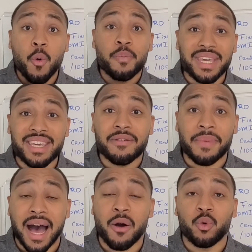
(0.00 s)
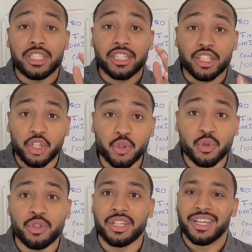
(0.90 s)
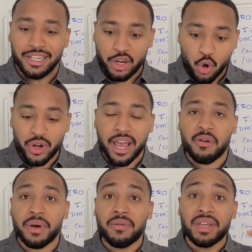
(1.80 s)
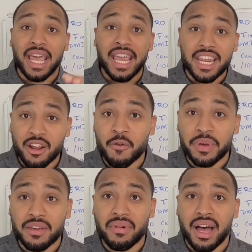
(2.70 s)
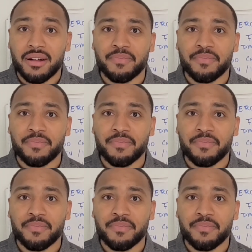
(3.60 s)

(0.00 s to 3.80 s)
PMI, which is huge. No down payment and no PMI.